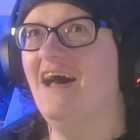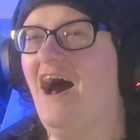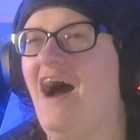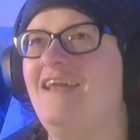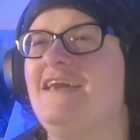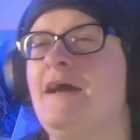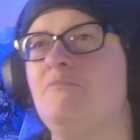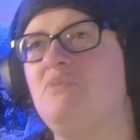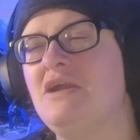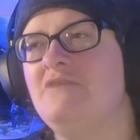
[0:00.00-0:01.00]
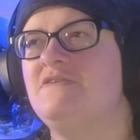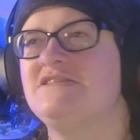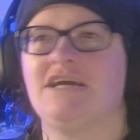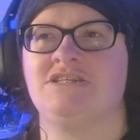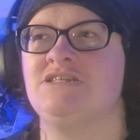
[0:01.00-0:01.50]
I can't believe there's
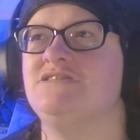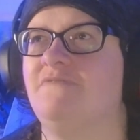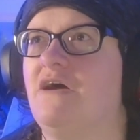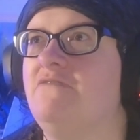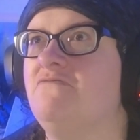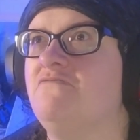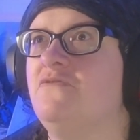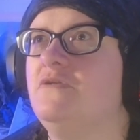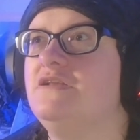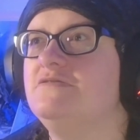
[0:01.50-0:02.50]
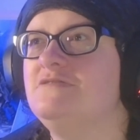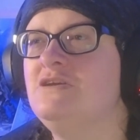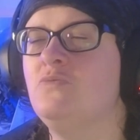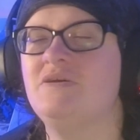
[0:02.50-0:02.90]
actually little